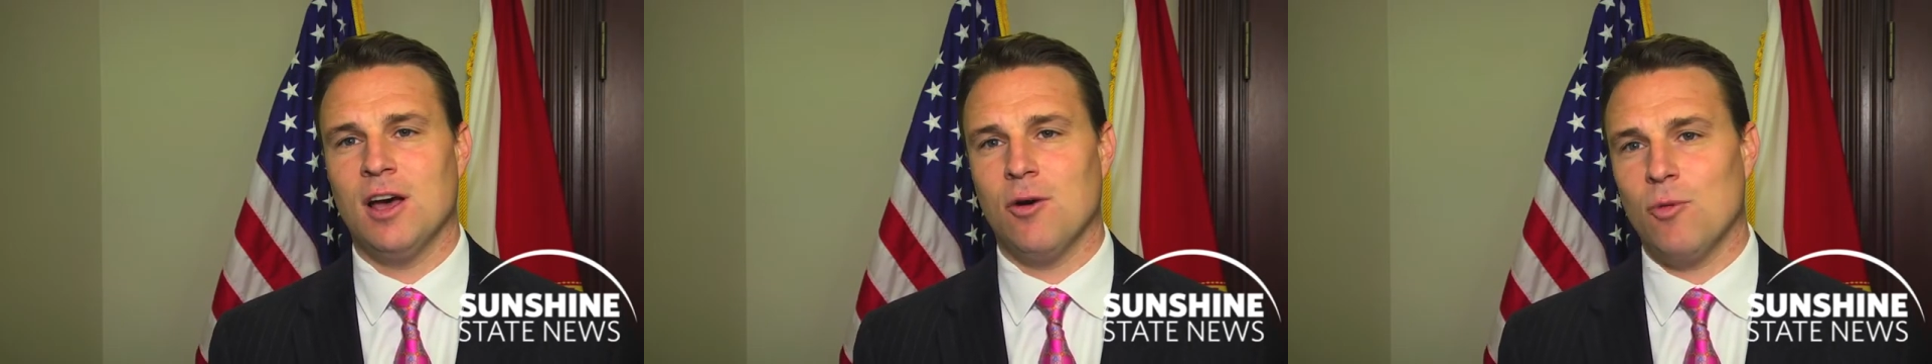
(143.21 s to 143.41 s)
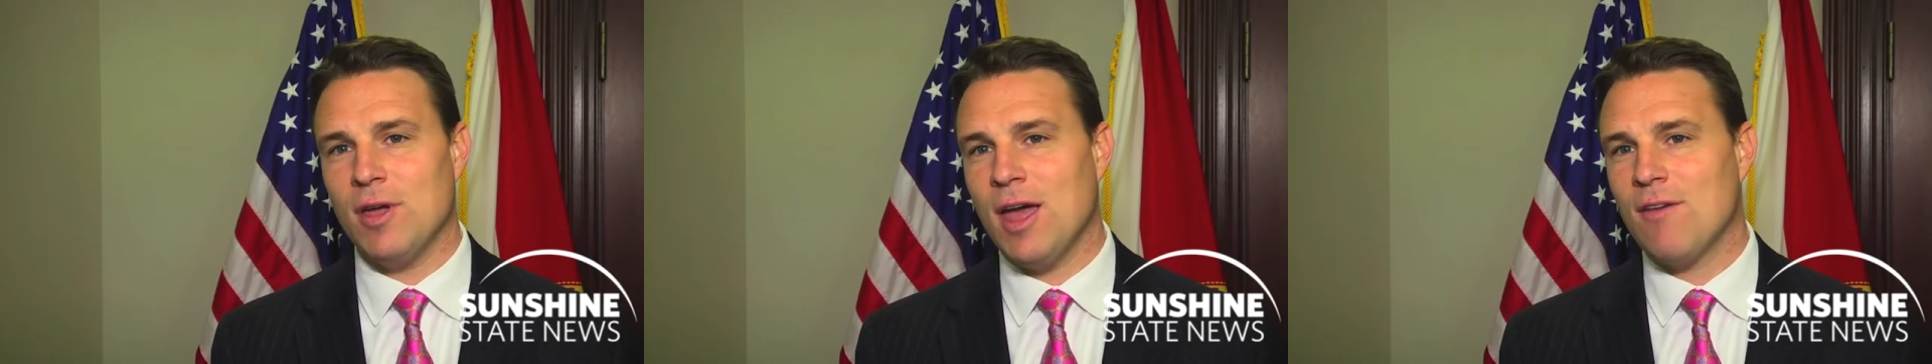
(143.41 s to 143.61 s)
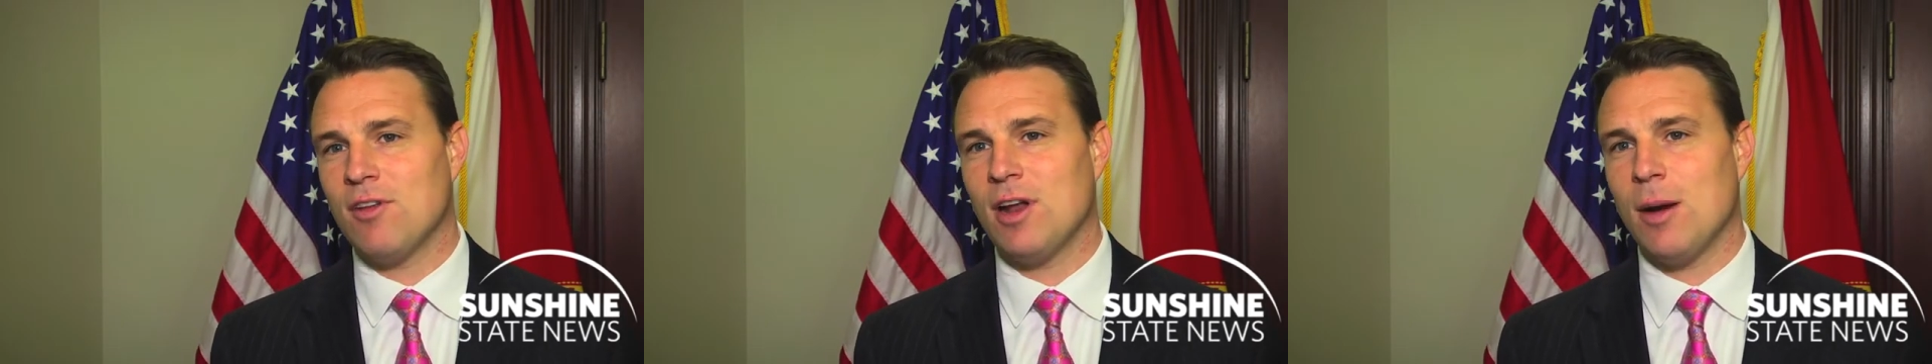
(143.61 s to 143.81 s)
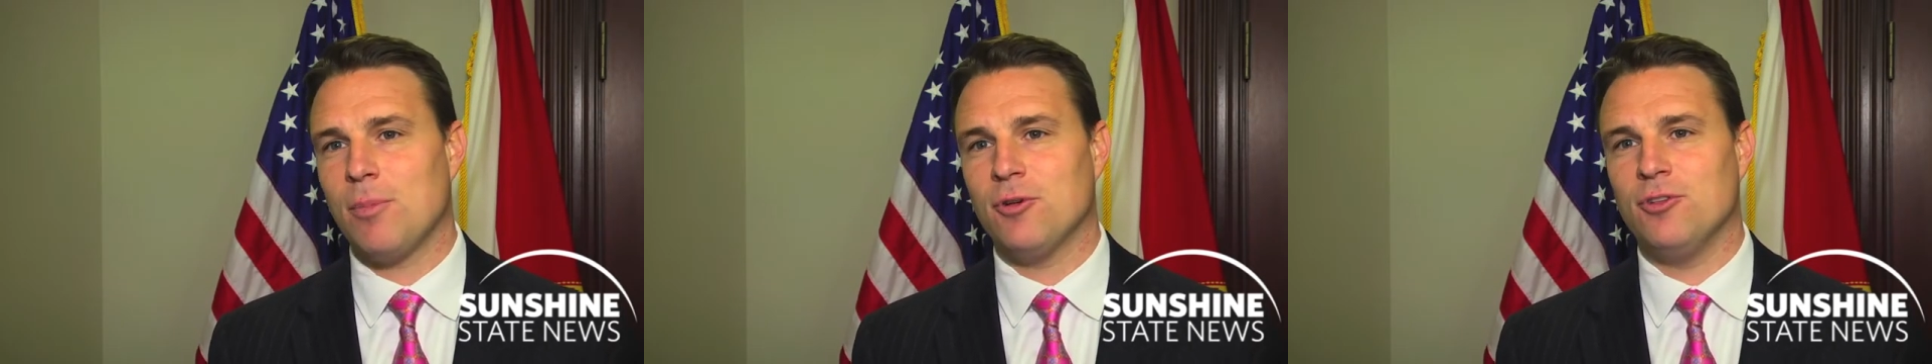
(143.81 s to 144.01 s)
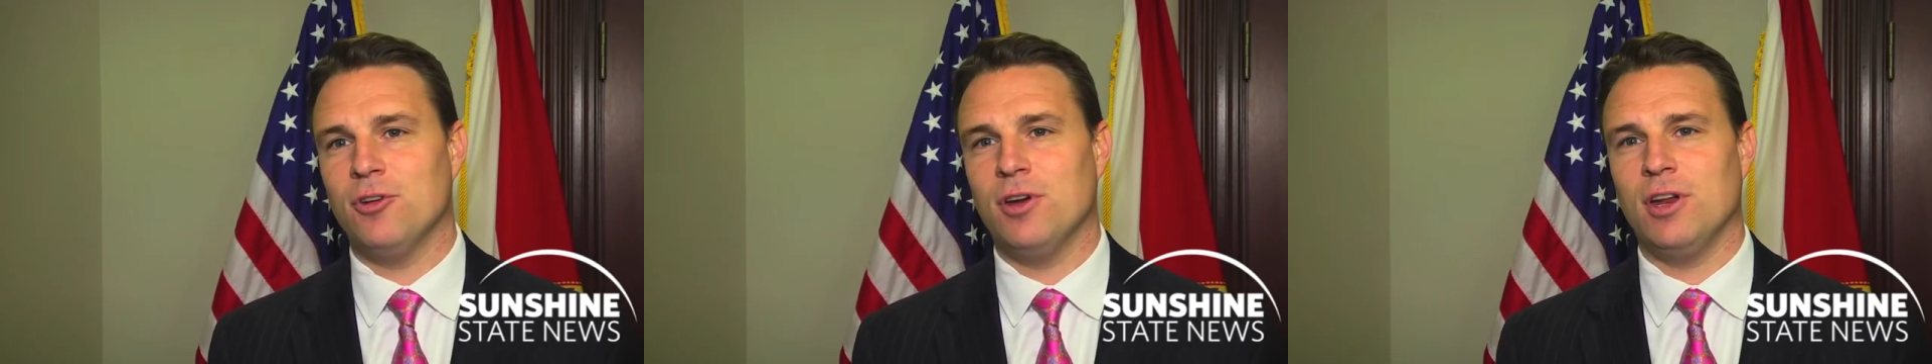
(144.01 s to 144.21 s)
We have an
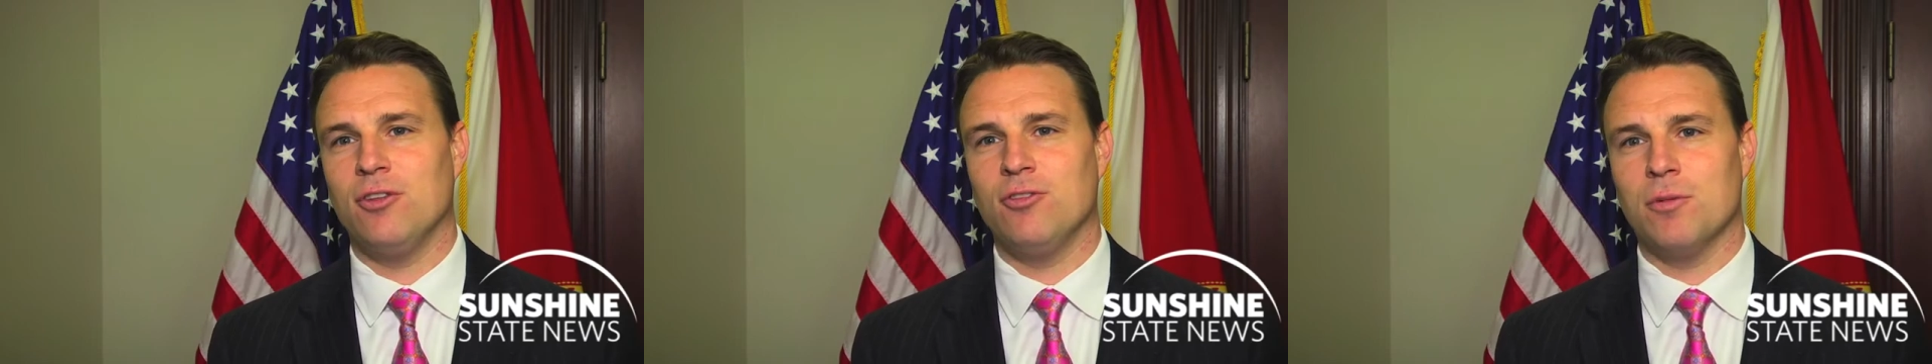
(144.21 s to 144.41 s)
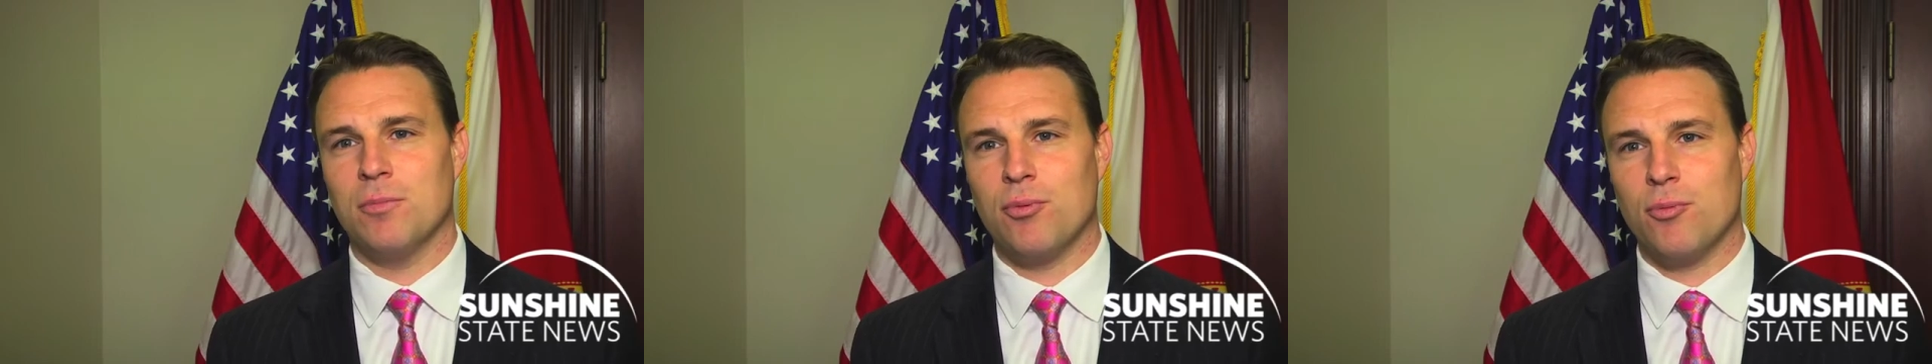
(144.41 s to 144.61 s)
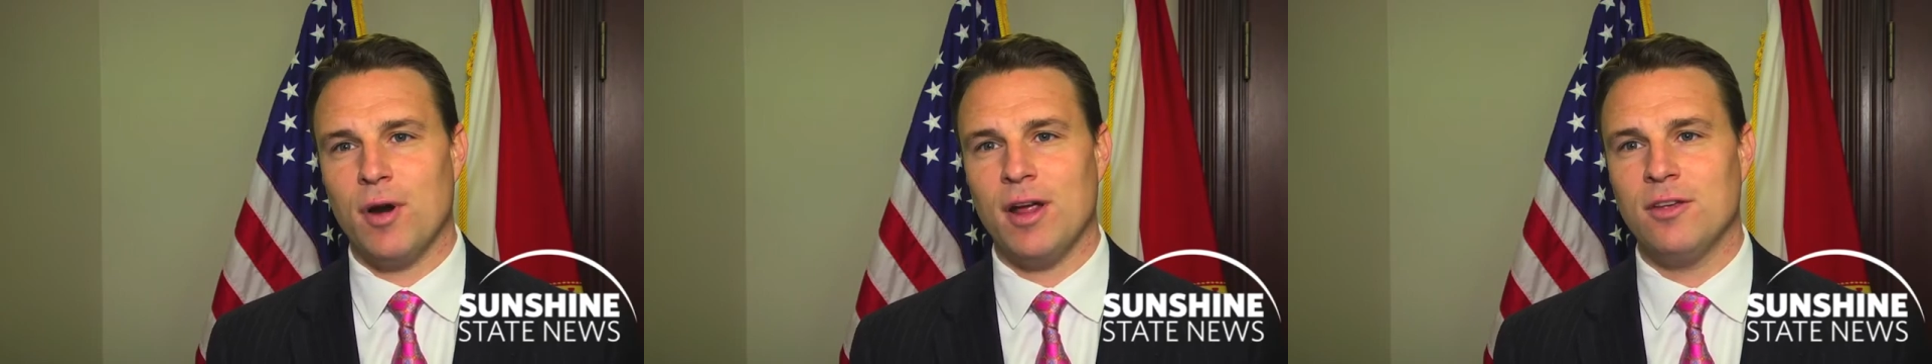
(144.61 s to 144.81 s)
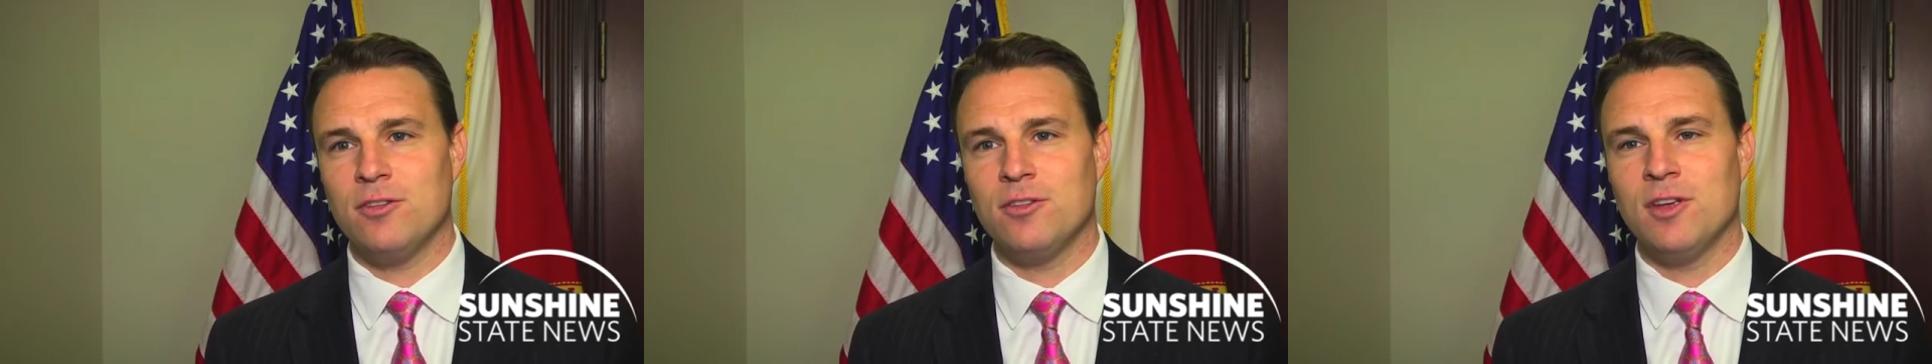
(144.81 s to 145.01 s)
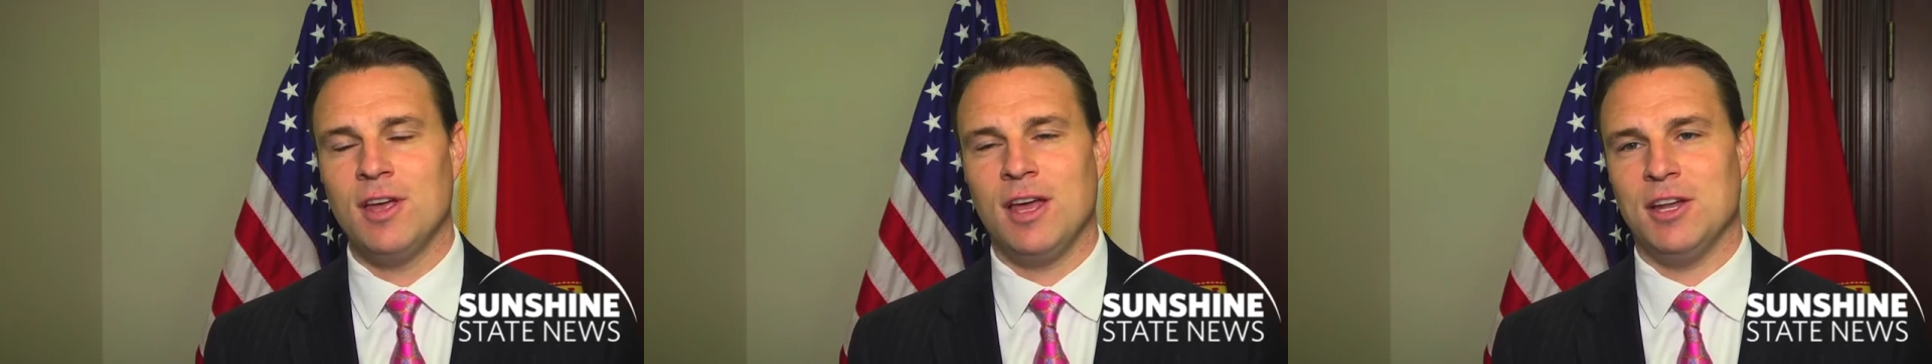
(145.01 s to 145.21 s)
opportunity to embrace